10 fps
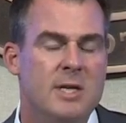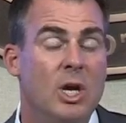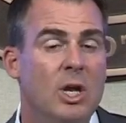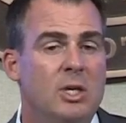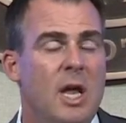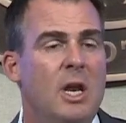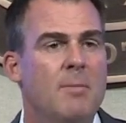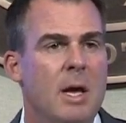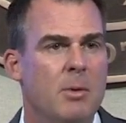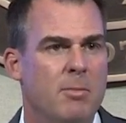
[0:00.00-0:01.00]
To continue
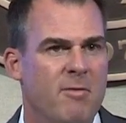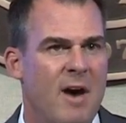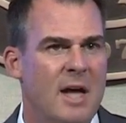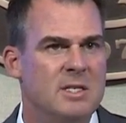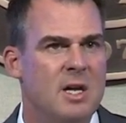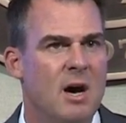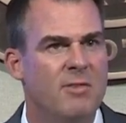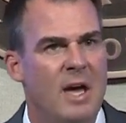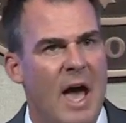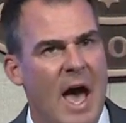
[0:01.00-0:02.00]
to be able to provide
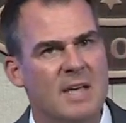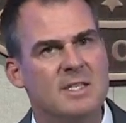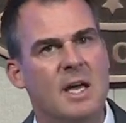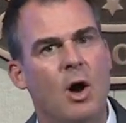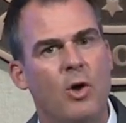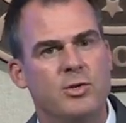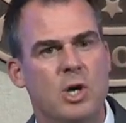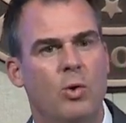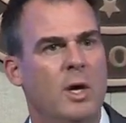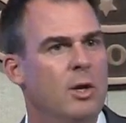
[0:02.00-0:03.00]
stuff as they
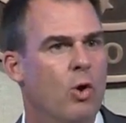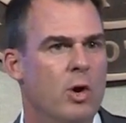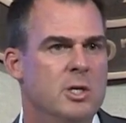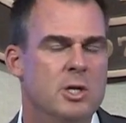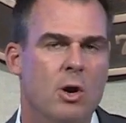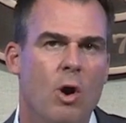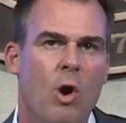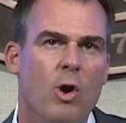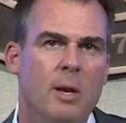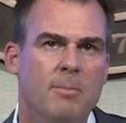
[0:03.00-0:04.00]
also increase their
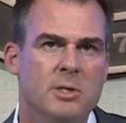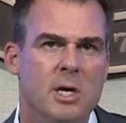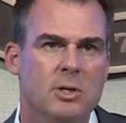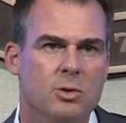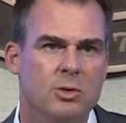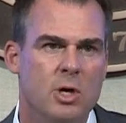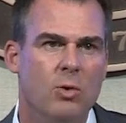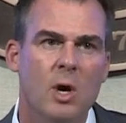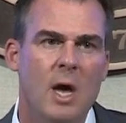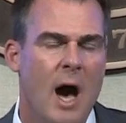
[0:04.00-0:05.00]
earning potential.
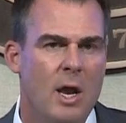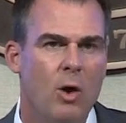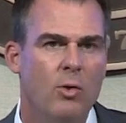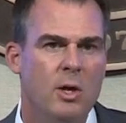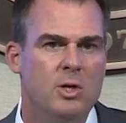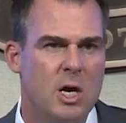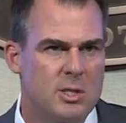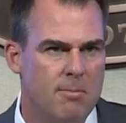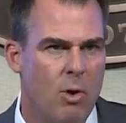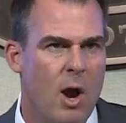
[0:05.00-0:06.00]
So I know that
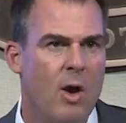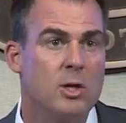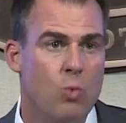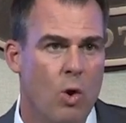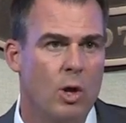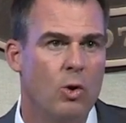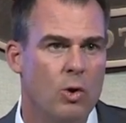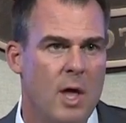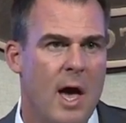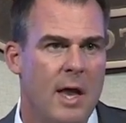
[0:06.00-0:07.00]
Justin Brown is working
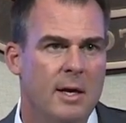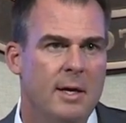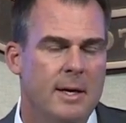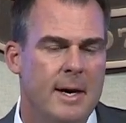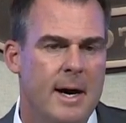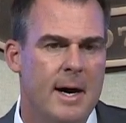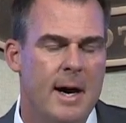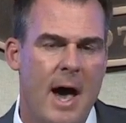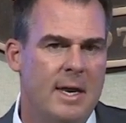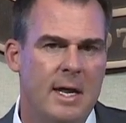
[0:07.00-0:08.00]
on that.
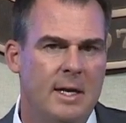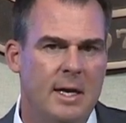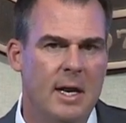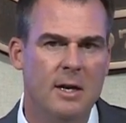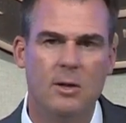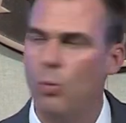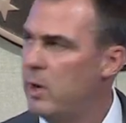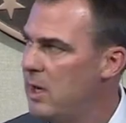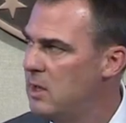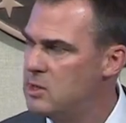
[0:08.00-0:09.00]
I'd need to get into the
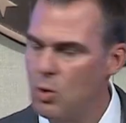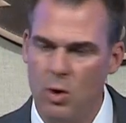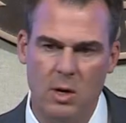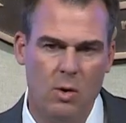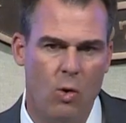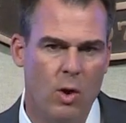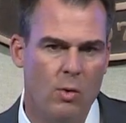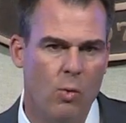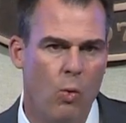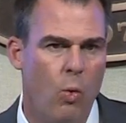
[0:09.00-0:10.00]
weeds
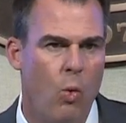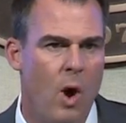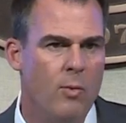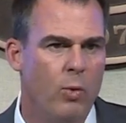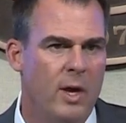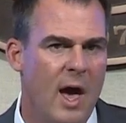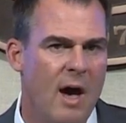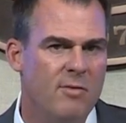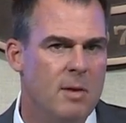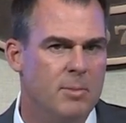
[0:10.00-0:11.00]
on what we
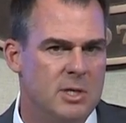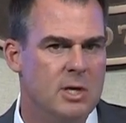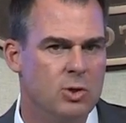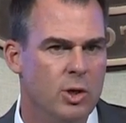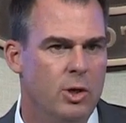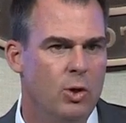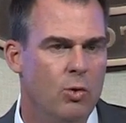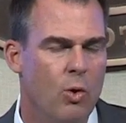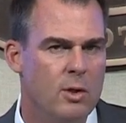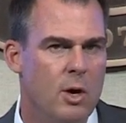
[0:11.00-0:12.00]
have the potential to
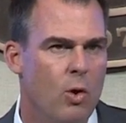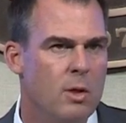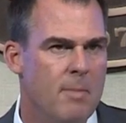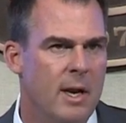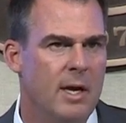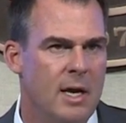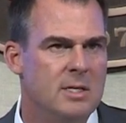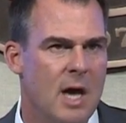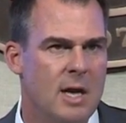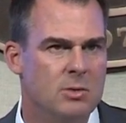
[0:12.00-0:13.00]
do on the
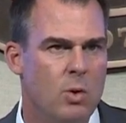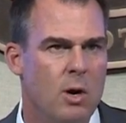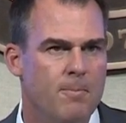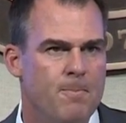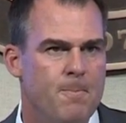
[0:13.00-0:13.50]
Medicaid side as well.